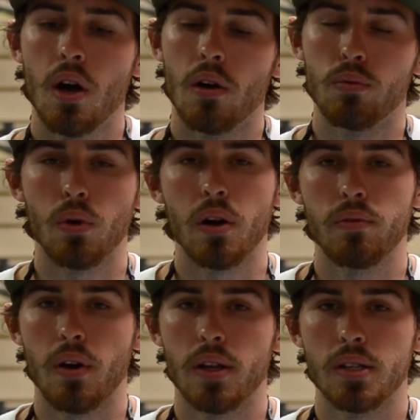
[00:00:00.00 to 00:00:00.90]
of where I
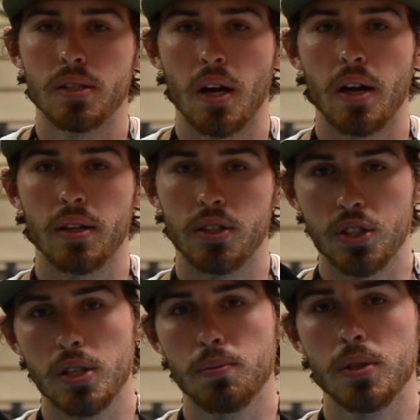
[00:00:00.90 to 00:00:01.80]
find this guy at the
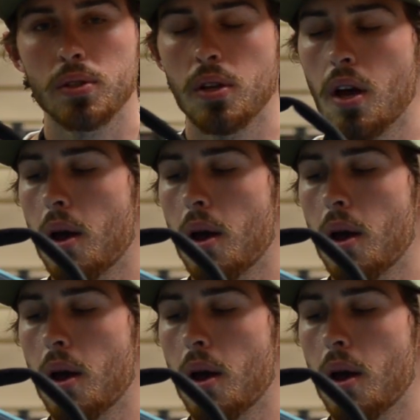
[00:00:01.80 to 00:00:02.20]
cheapest.